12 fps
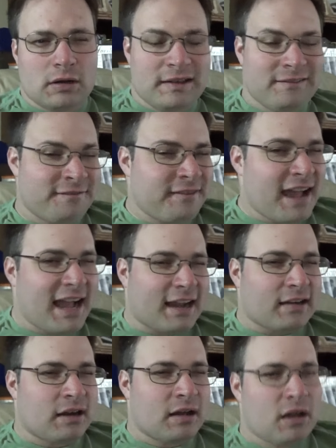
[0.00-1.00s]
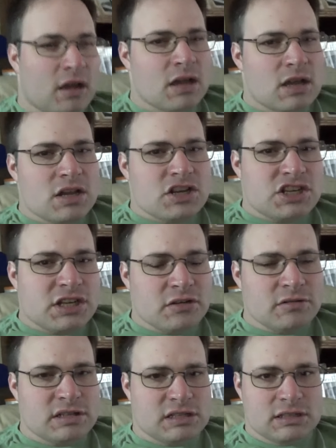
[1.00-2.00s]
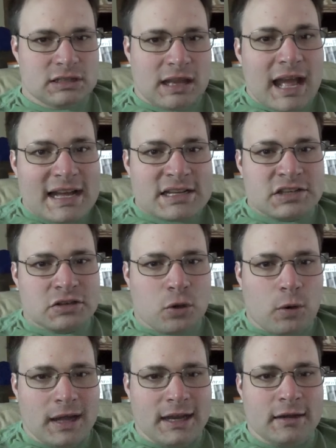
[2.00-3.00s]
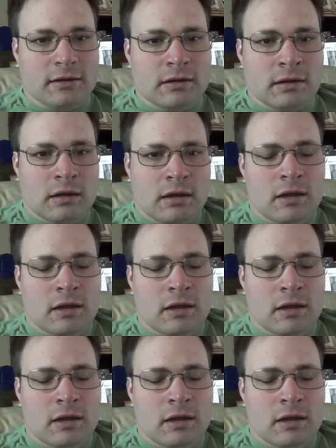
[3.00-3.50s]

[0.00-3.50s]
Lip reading: In fact, she was the last queen